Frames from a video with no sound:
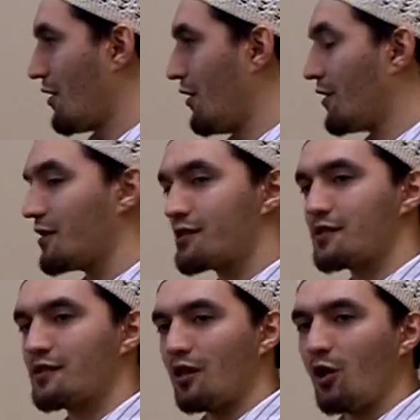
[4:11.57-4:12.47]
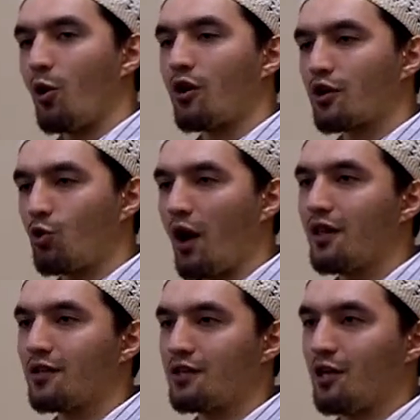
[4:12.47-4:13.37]
You know, this is the lower
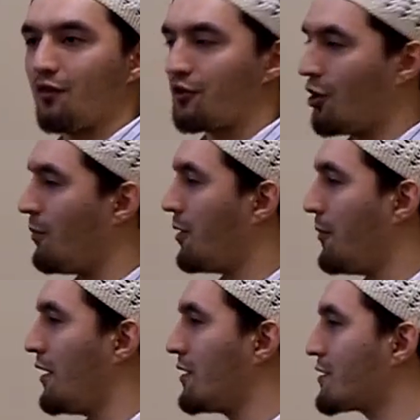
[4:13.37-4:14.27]
quality of the human being.